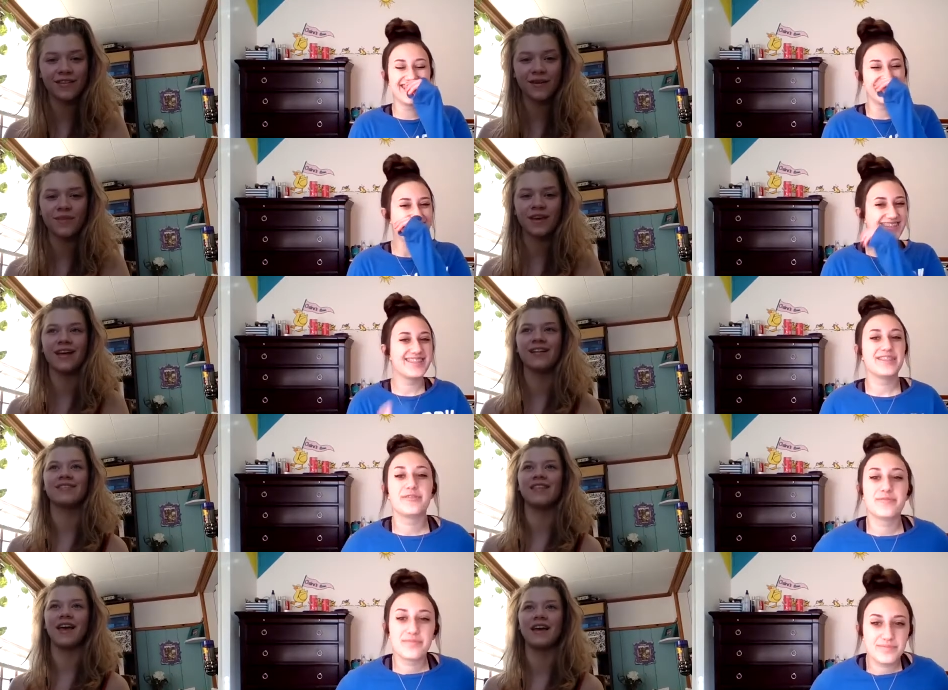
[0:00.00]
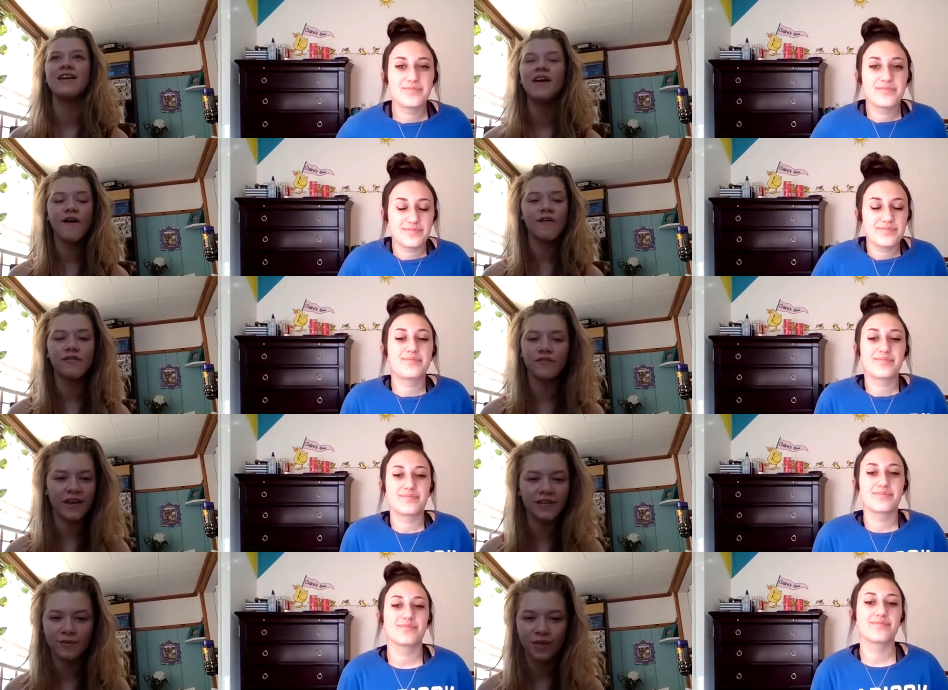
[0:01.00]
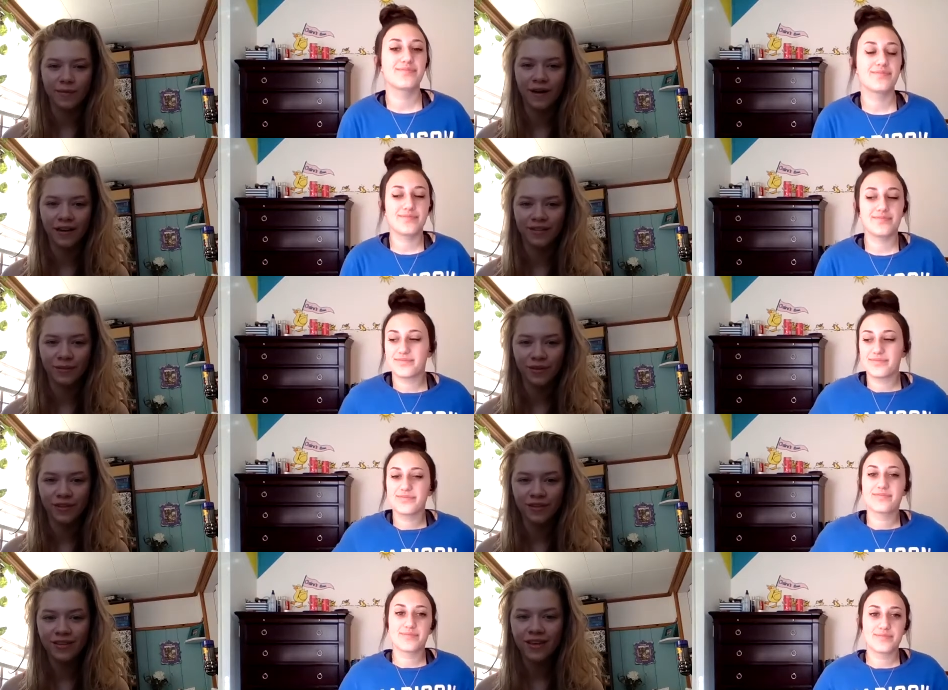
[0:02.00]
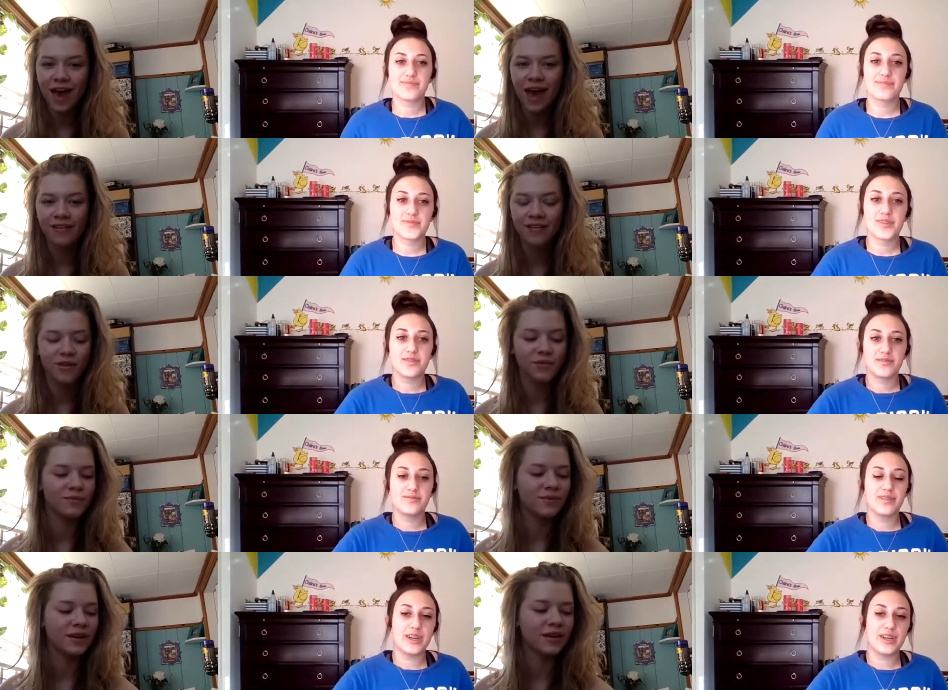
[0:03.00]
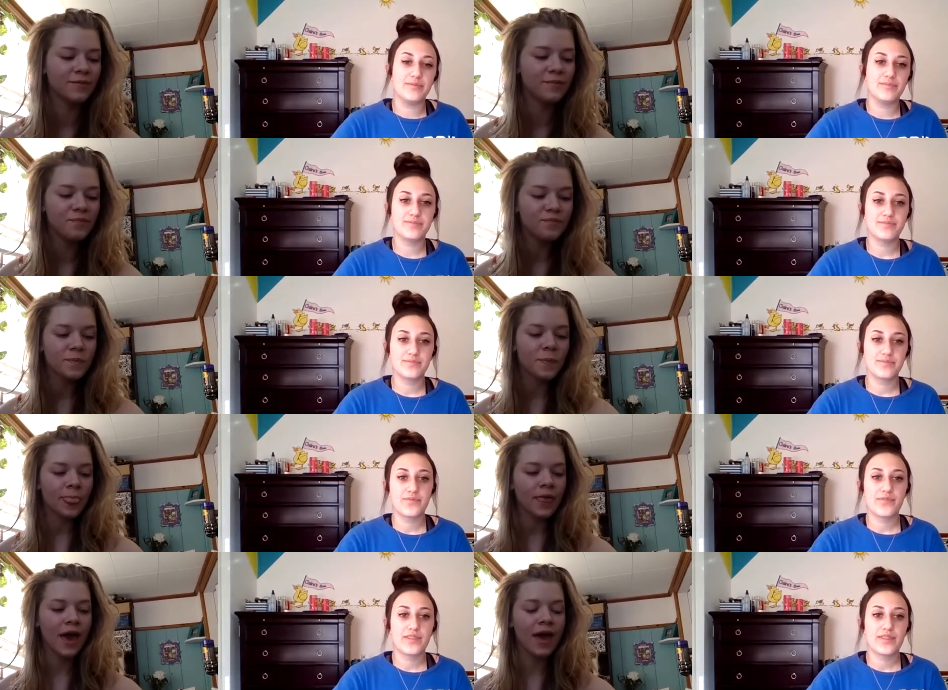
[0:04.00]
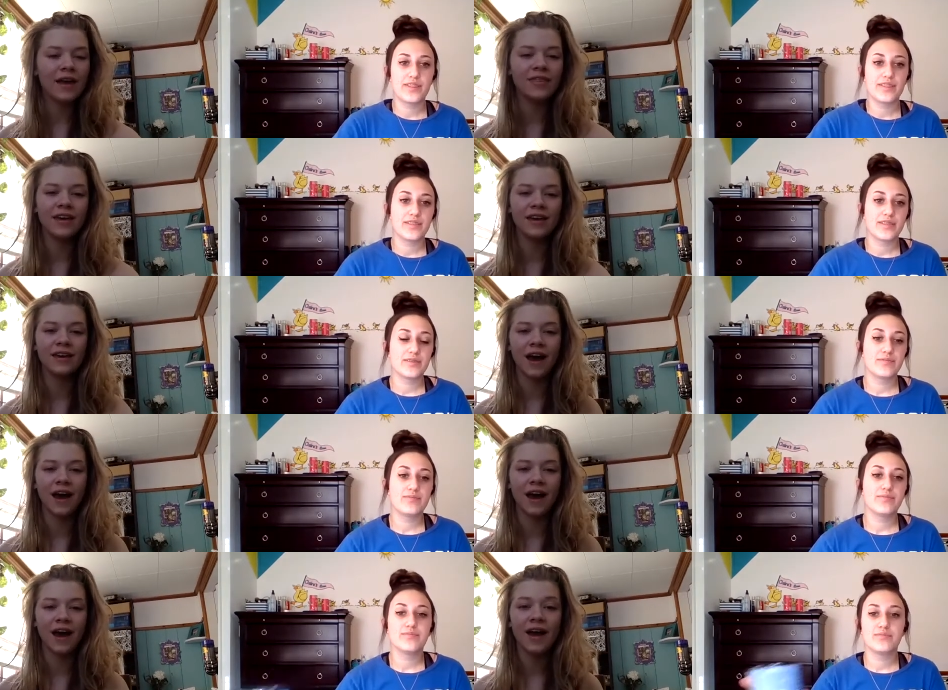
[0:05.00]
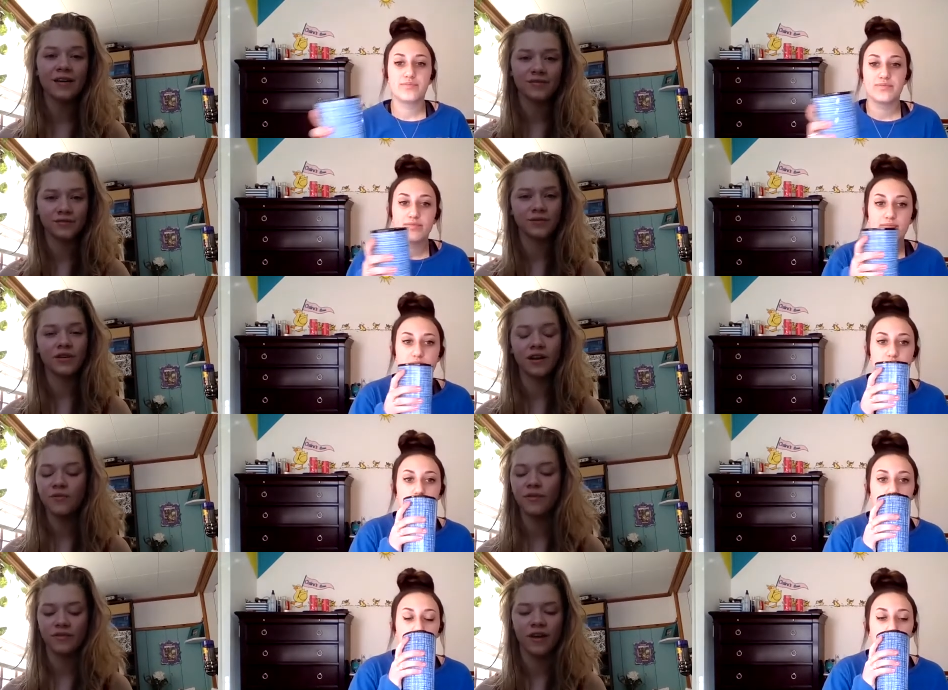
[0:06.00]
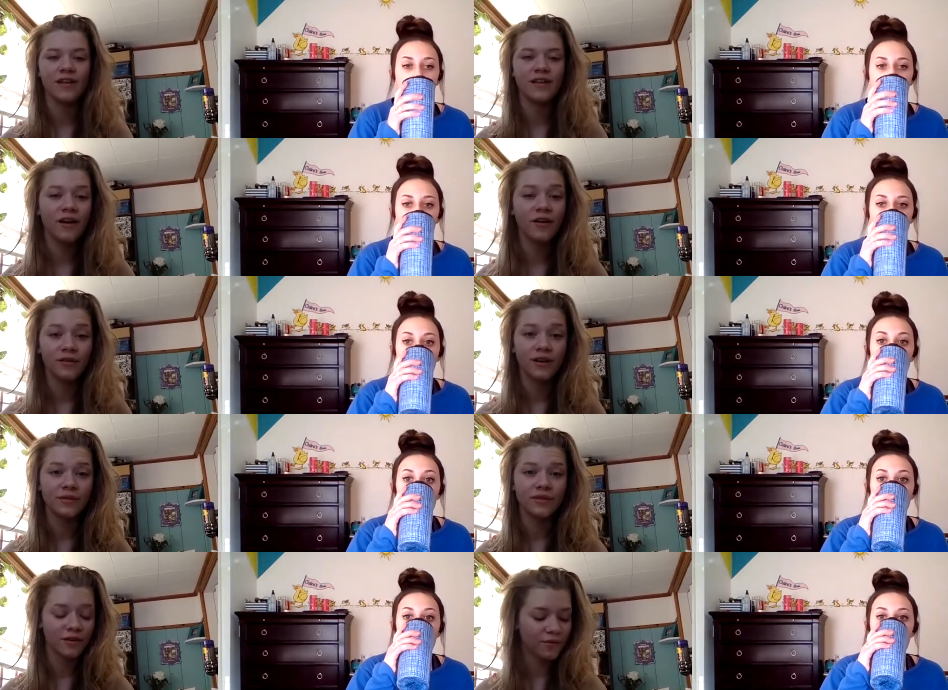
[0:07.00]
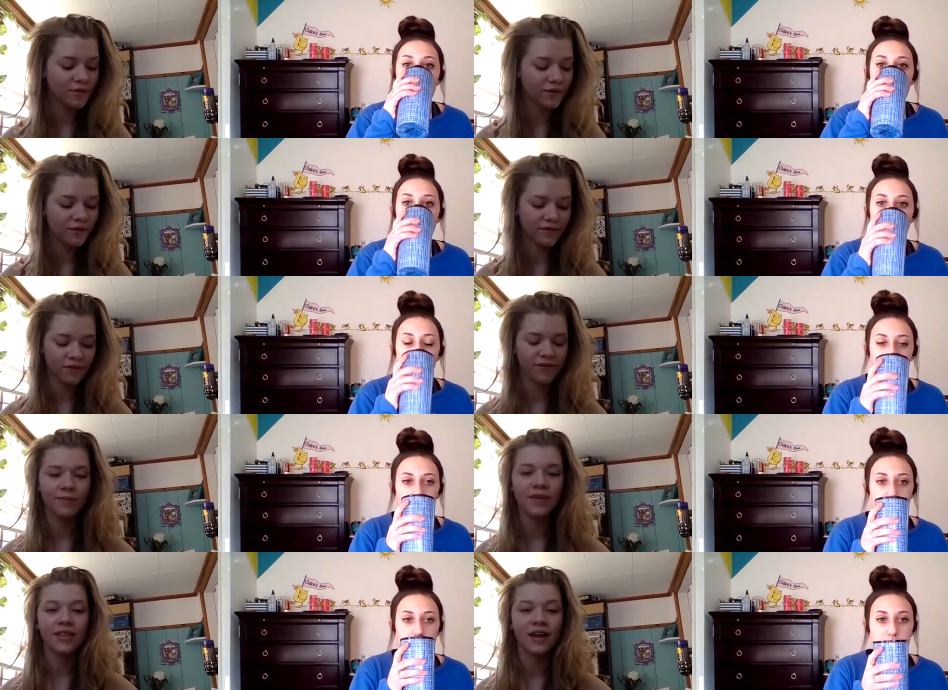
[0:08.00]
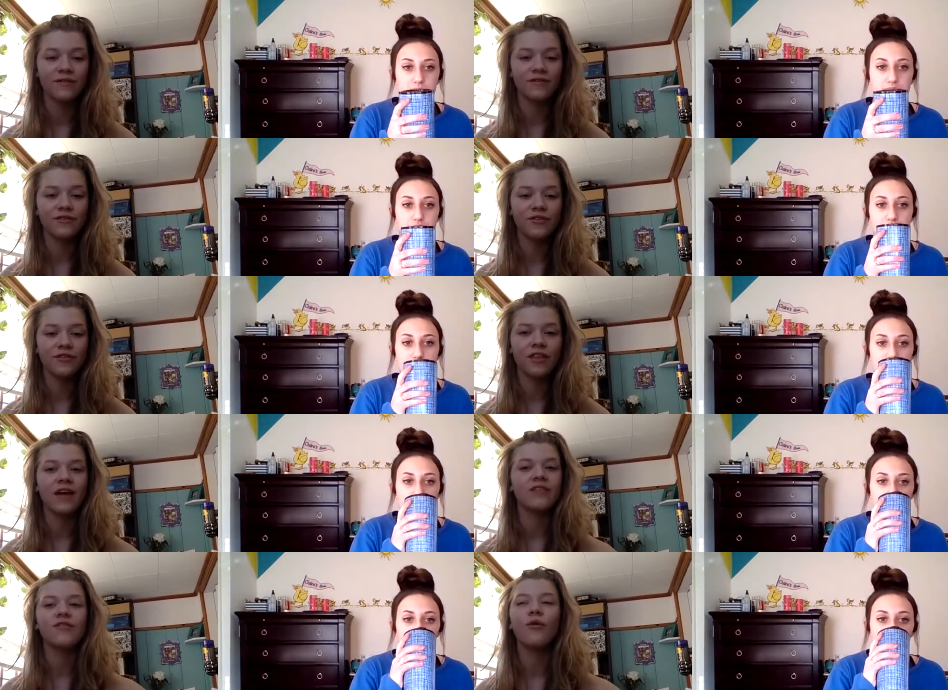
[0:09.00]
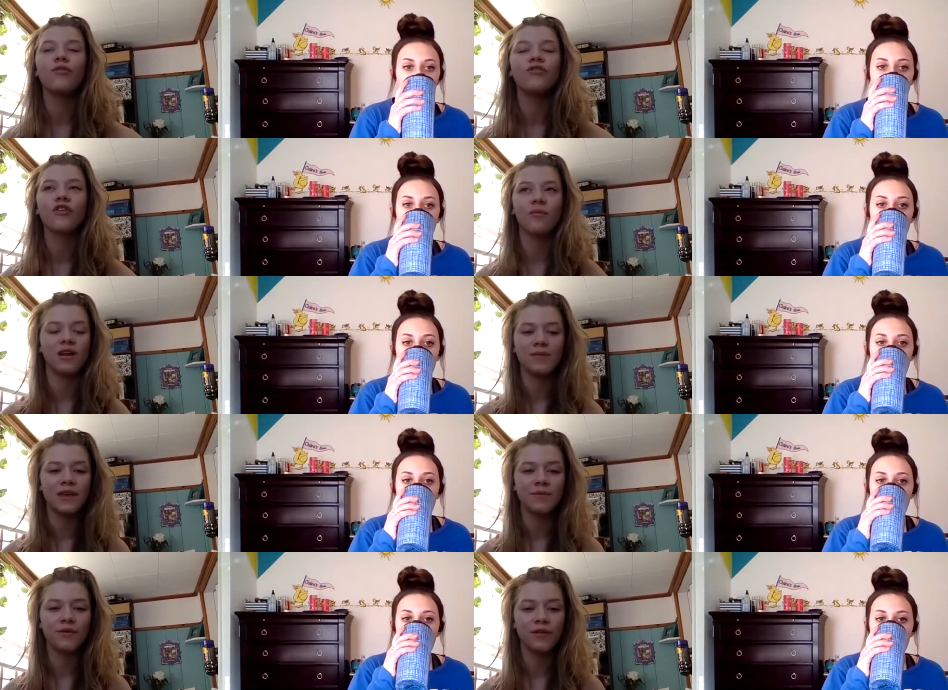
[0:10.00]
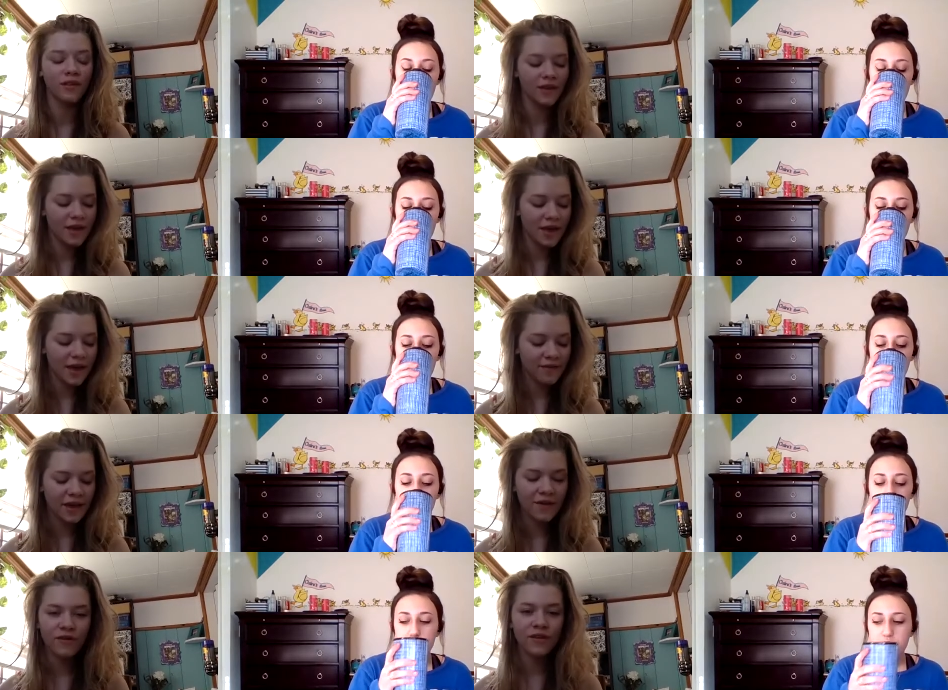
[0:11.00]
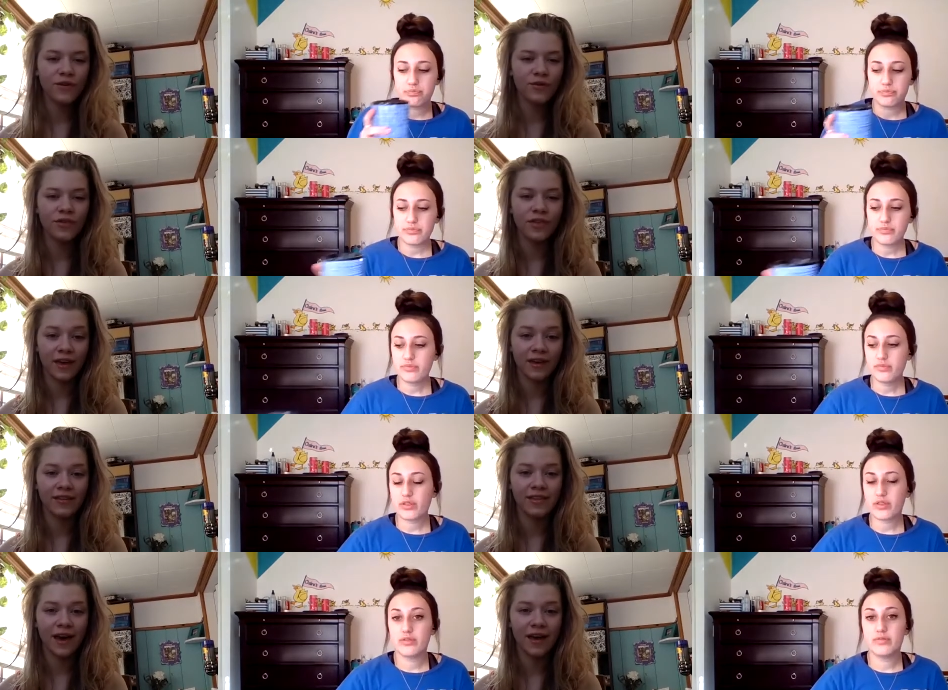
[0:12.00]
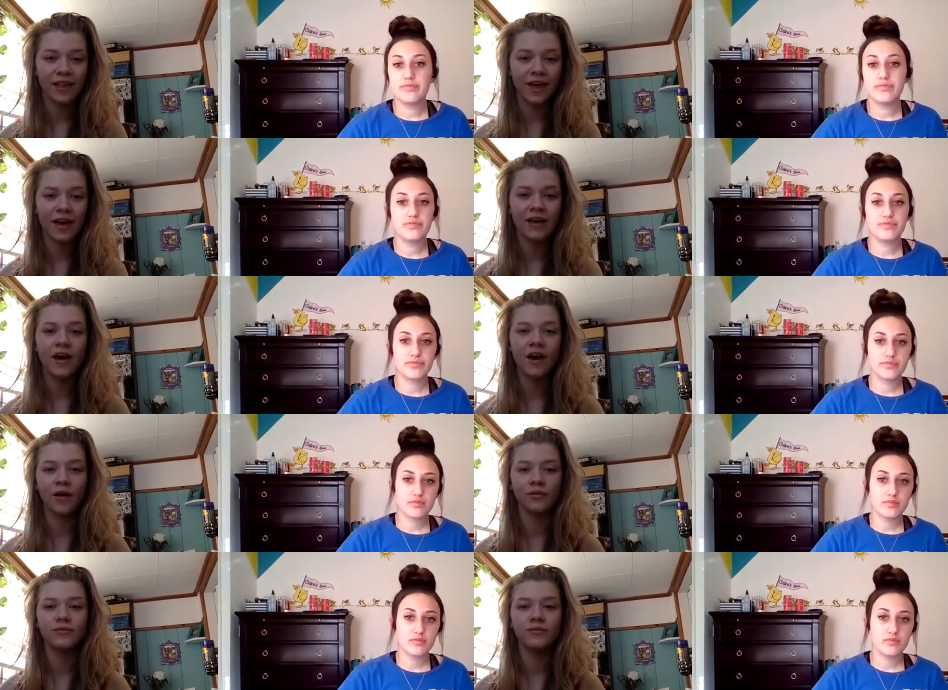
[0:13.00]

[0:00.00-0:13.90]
Speaker 1: something that's like feasibly possible as a human being right. and i think I 100% agree with you. This is something that I've just like told so many people is even if you think that like, oh,